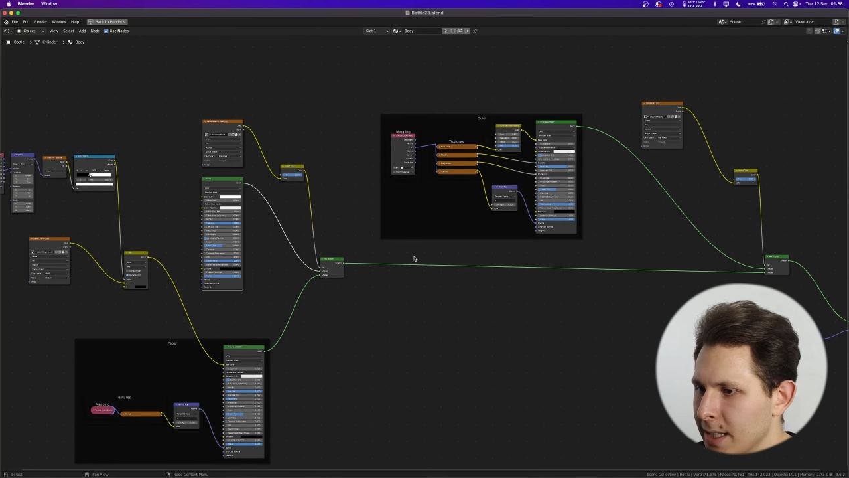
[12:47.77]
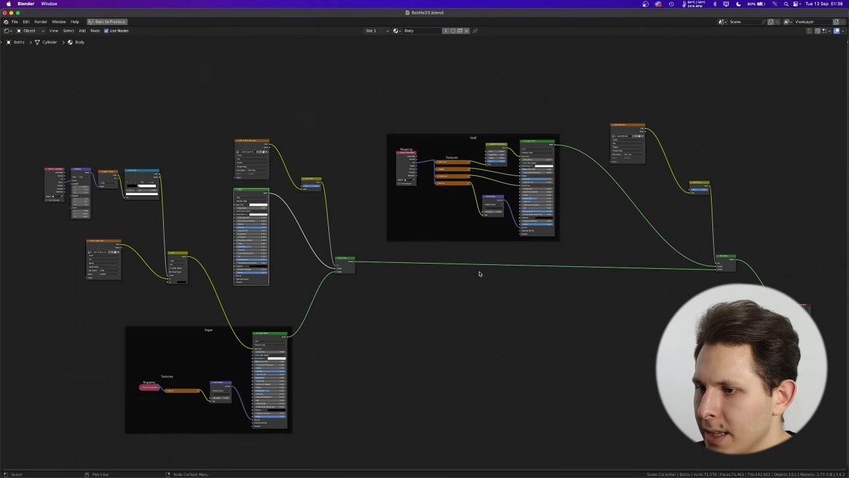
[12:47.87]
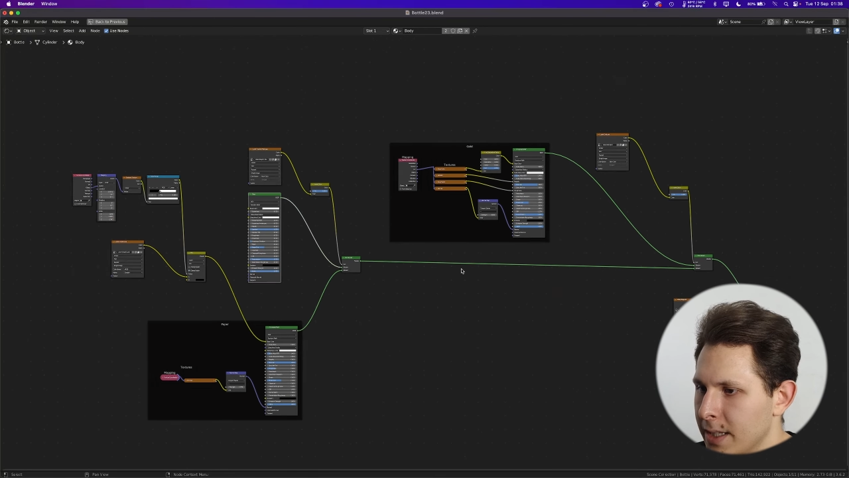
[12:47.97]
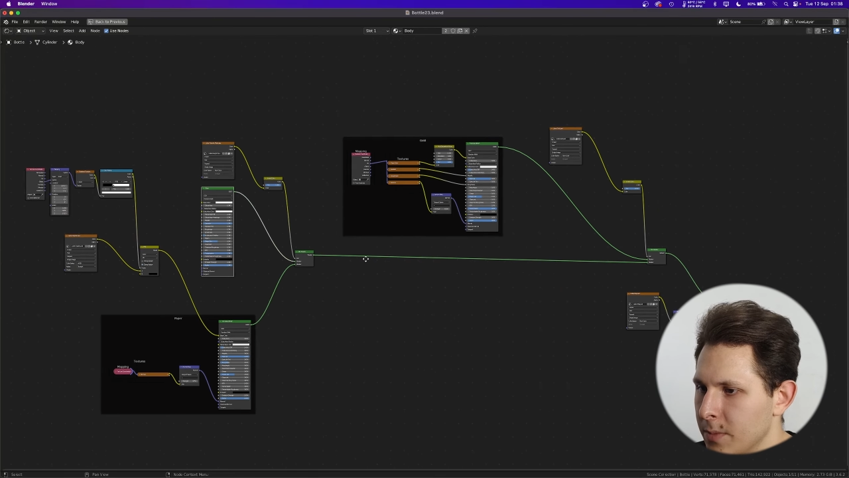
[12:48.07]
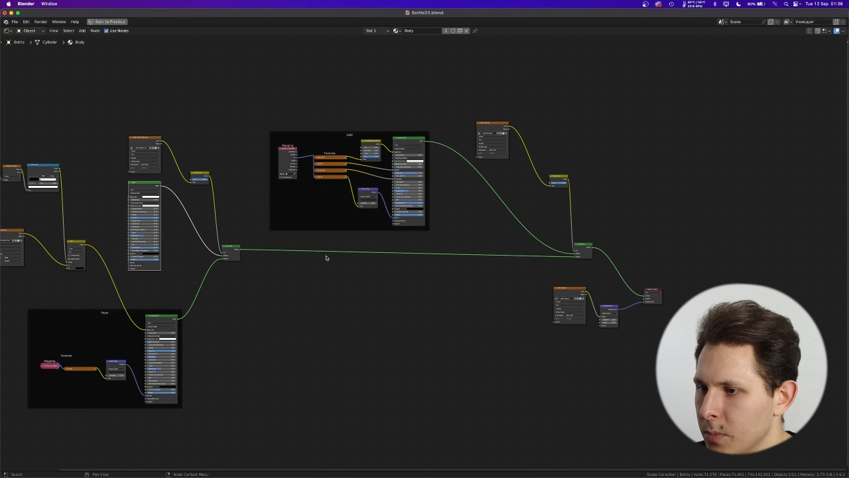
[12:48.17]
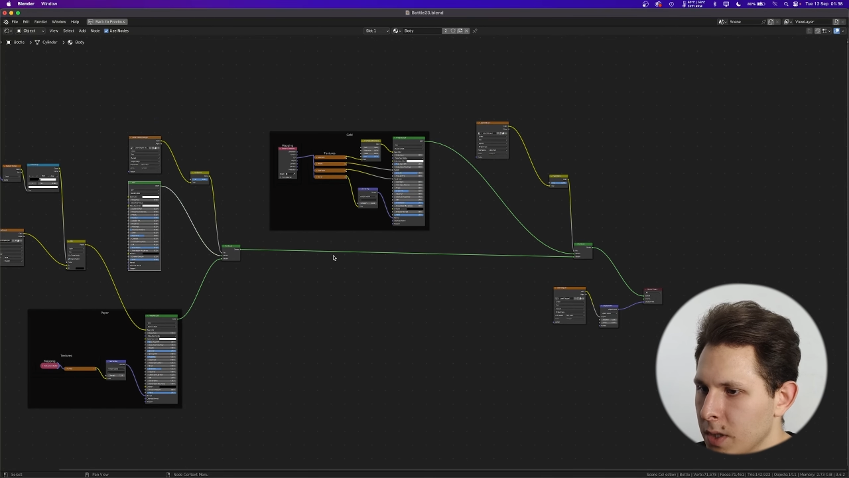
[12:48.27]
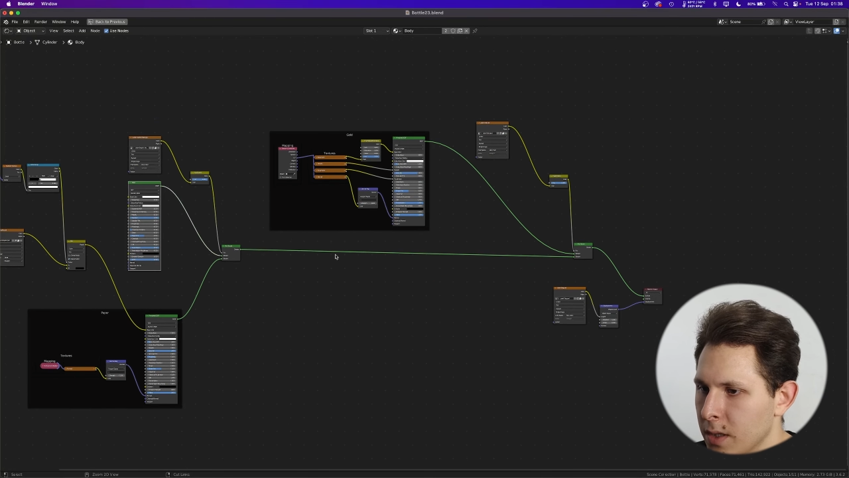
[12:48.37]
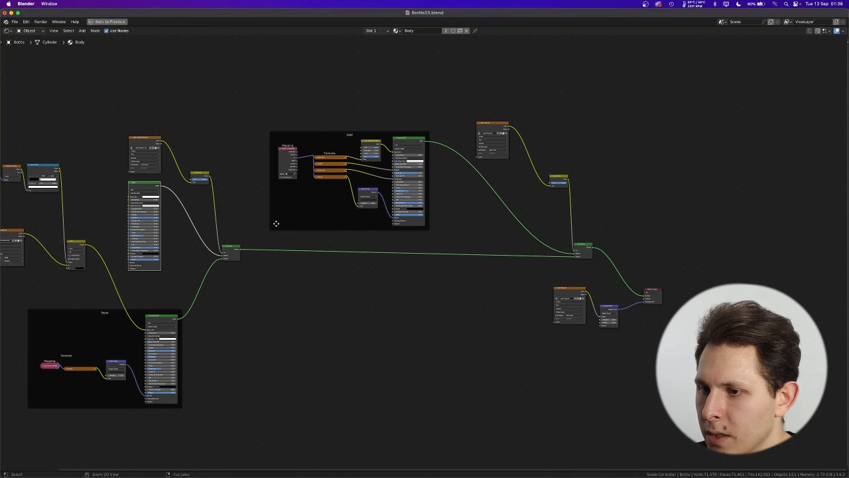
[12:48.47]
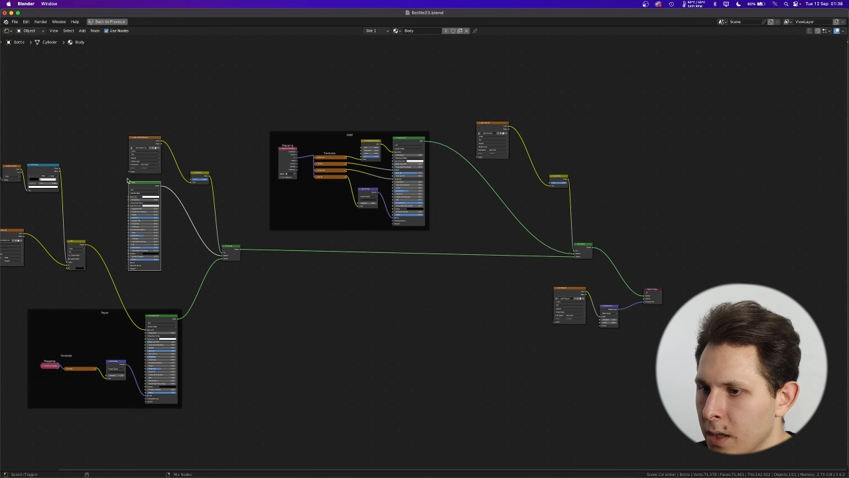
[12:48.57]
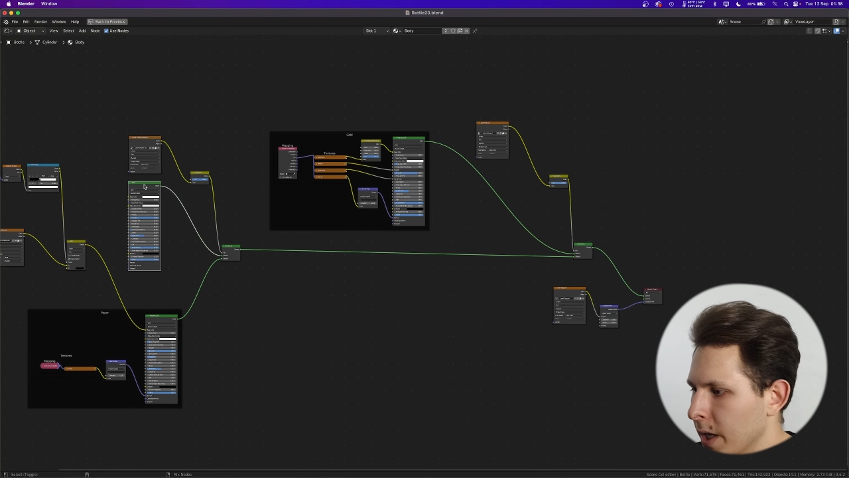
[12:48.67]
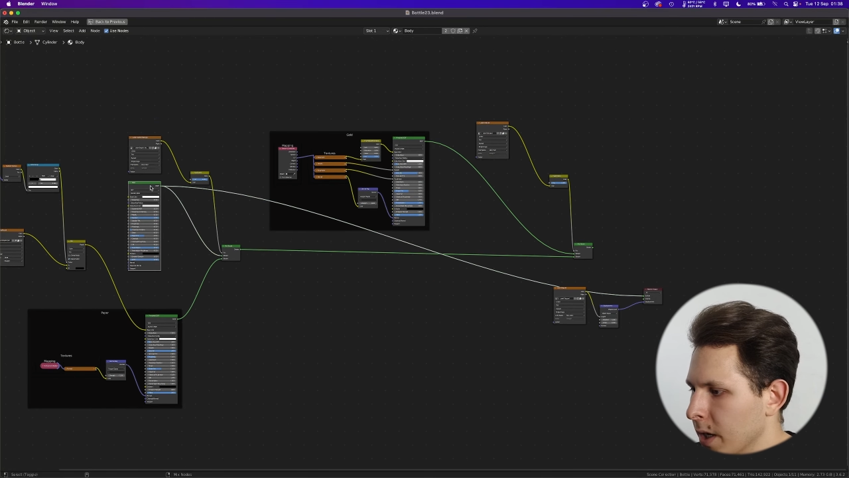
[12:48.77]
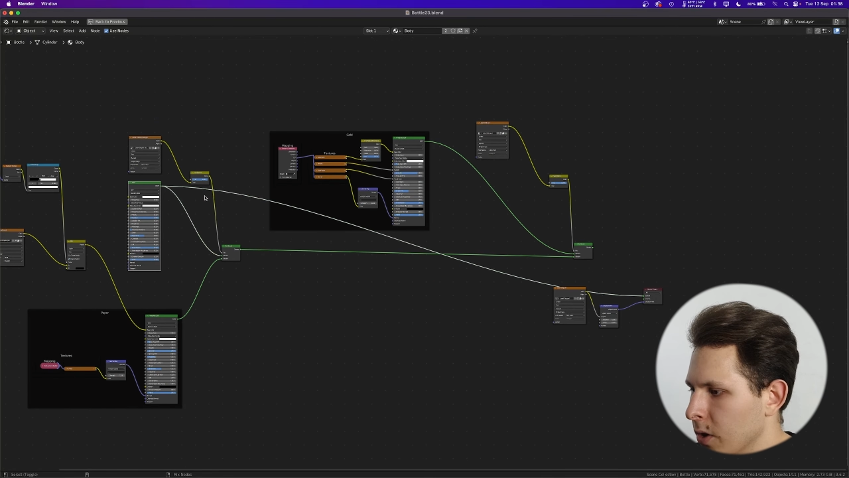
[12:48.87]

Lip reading: and let me plug